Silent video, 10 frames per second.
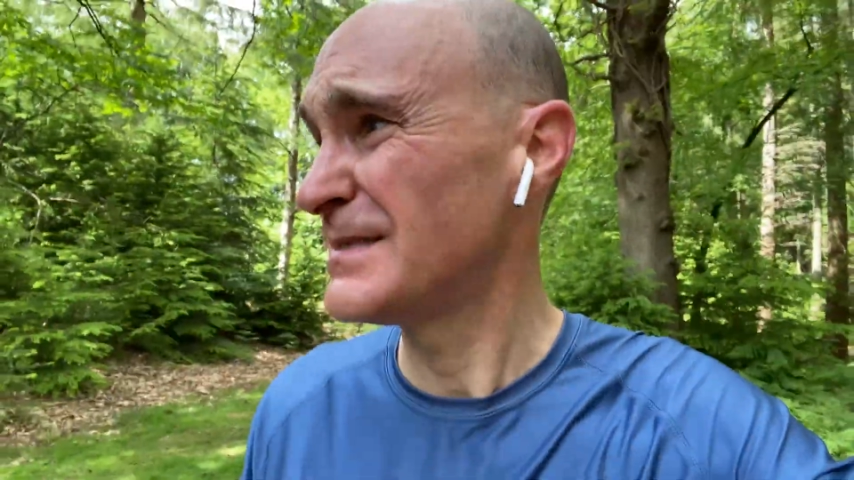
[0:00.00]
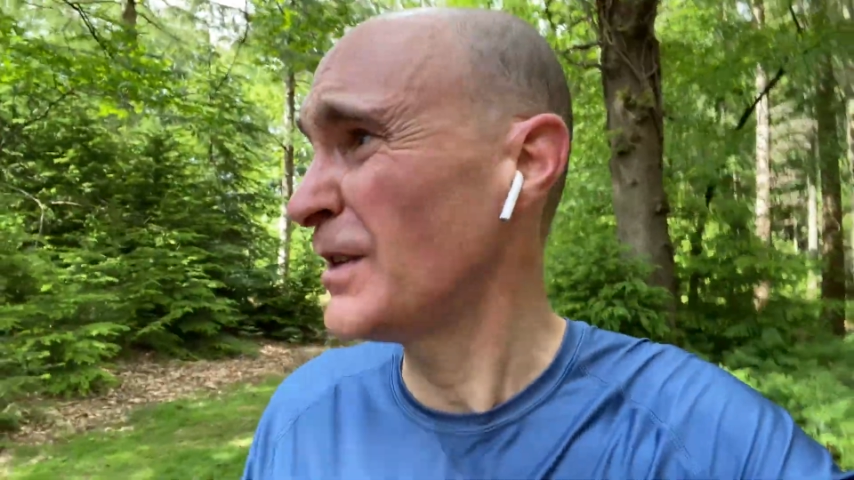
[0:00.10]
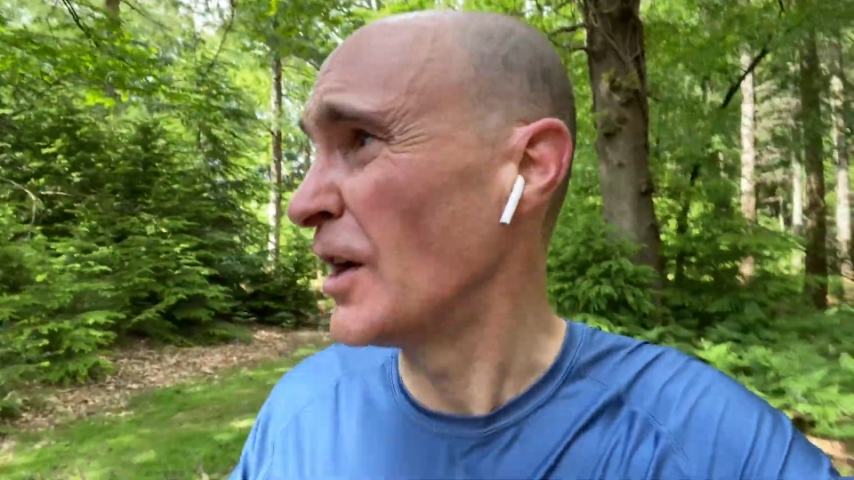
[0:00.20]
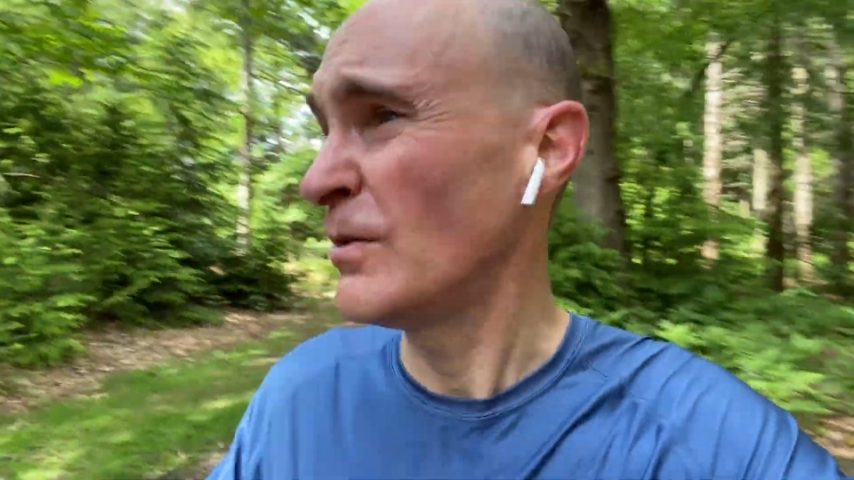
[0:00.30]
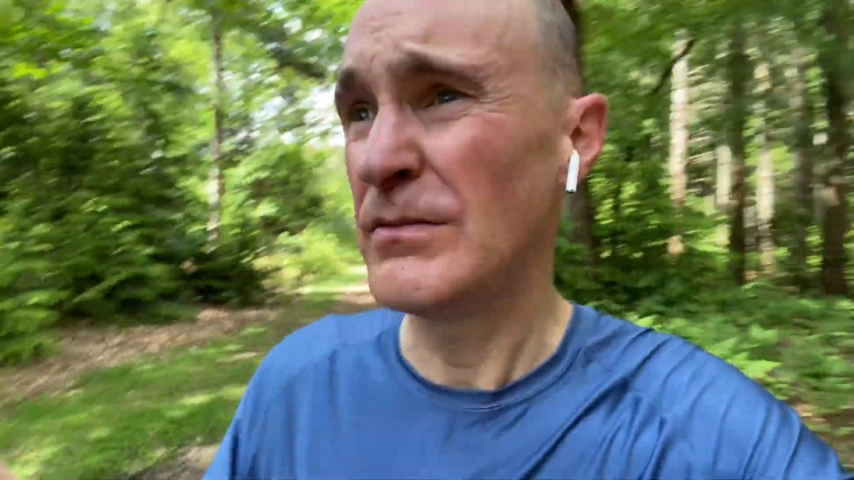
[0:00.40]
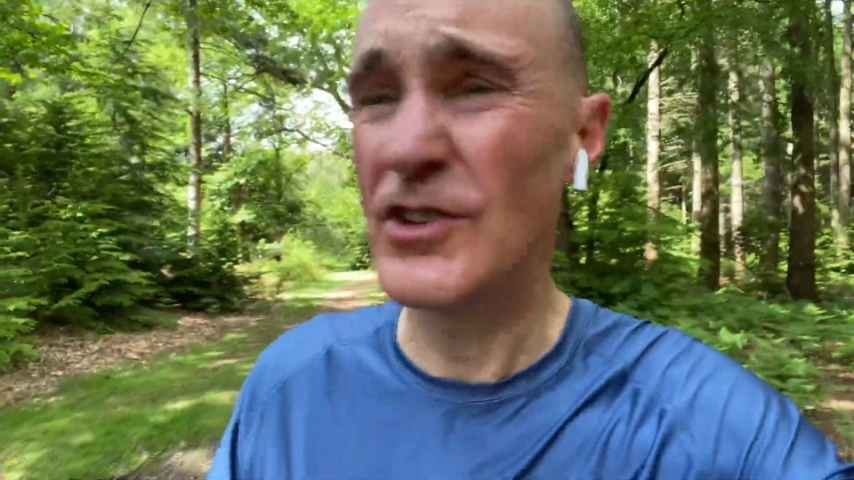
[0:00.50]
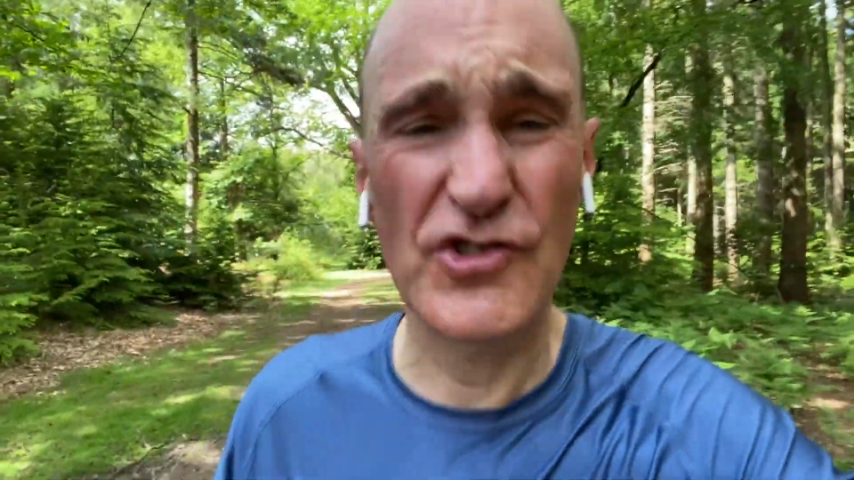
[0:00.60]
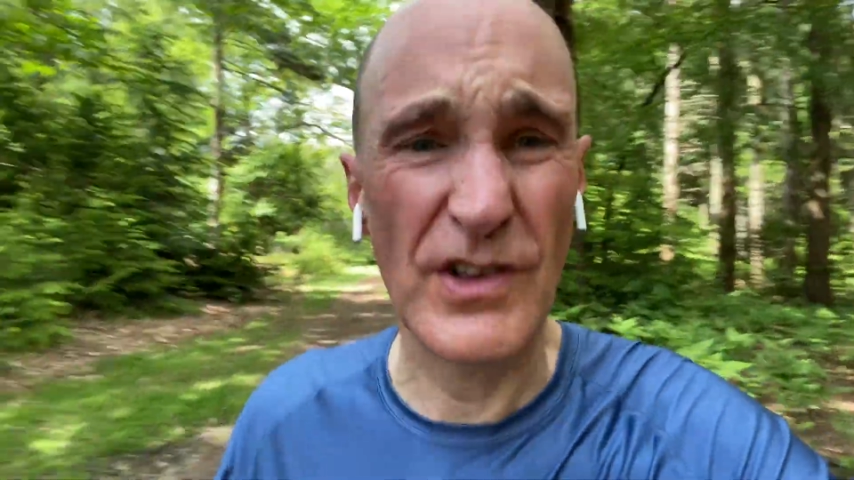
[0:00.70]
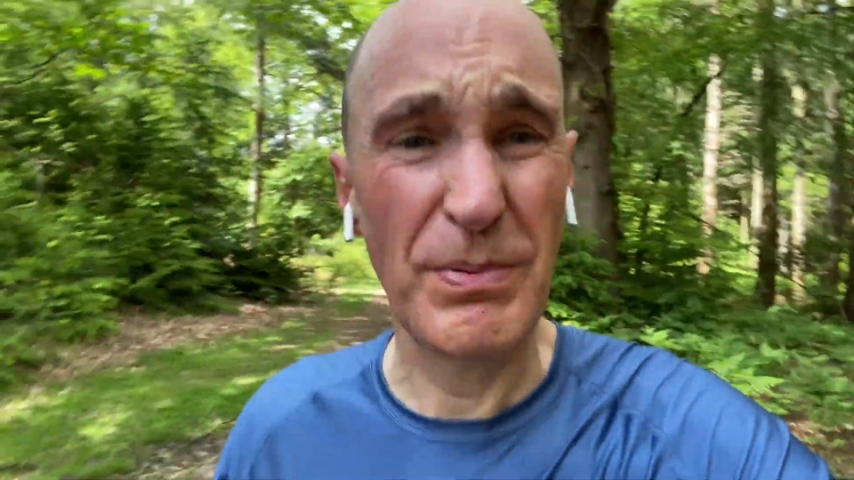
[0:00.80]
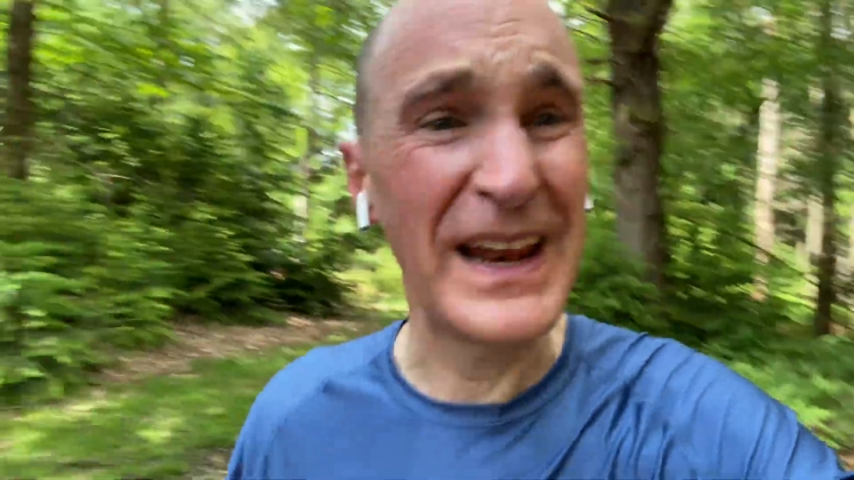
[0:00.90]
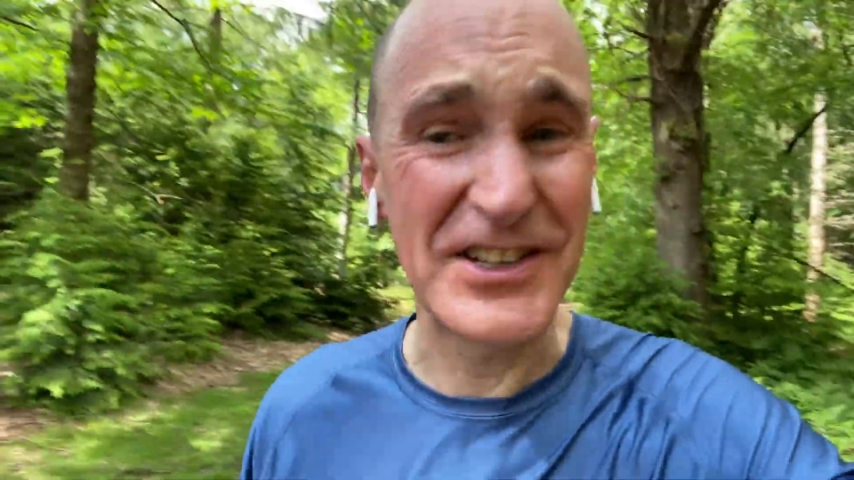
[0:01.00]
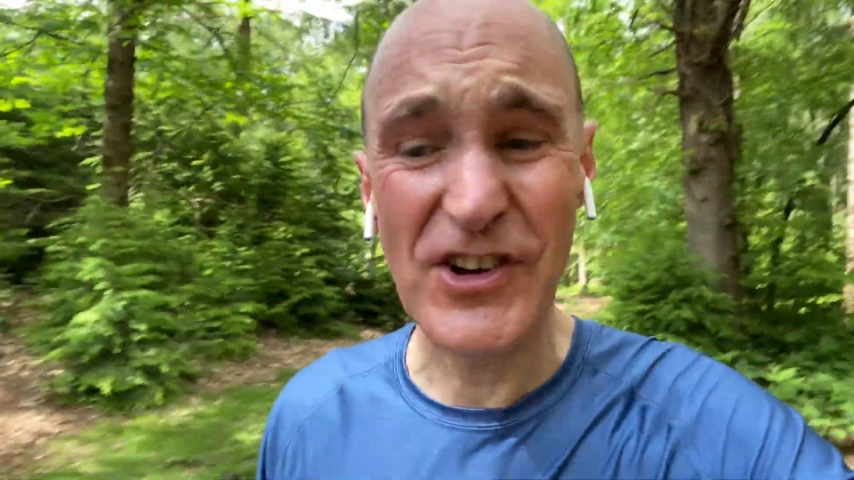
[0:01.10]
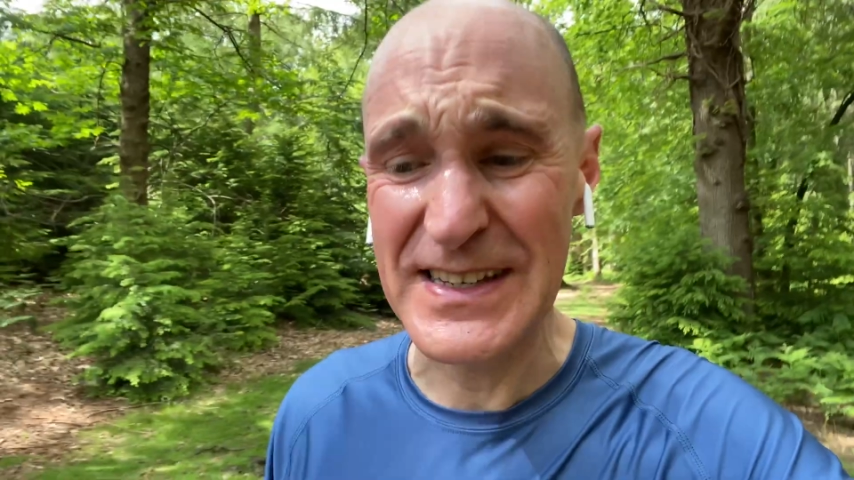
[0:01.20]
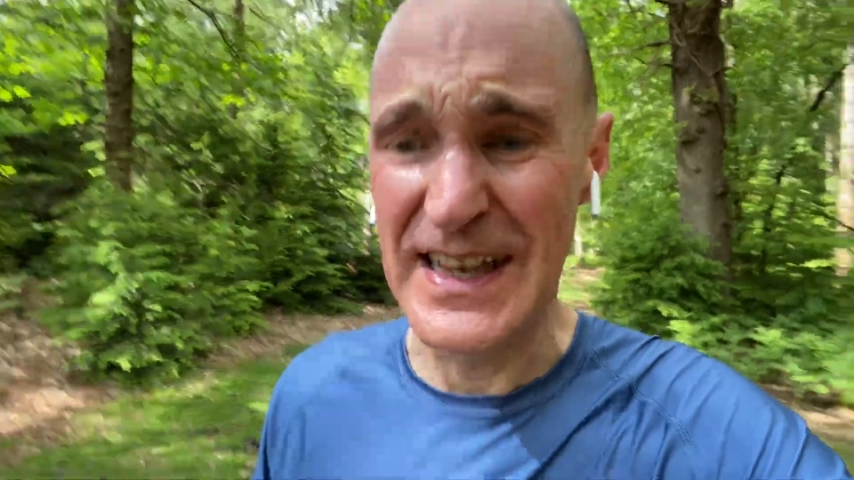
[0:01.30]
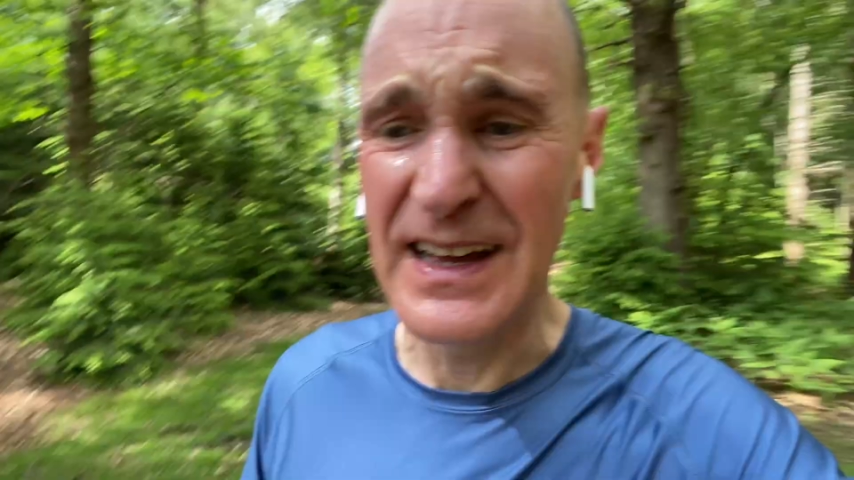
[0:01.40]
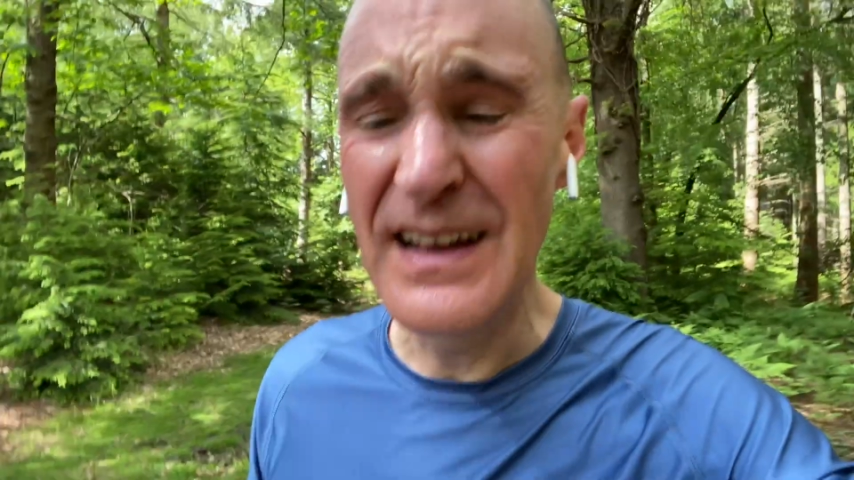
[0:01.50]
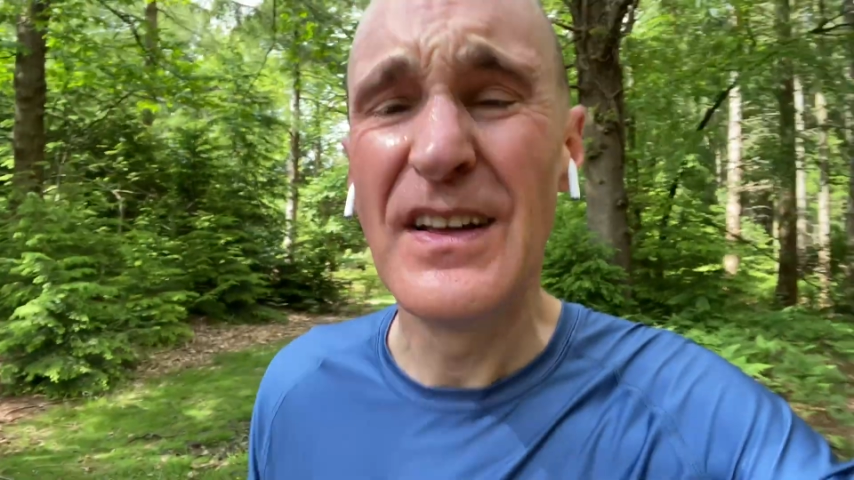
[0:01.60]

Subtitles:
you know, plenty of trees here.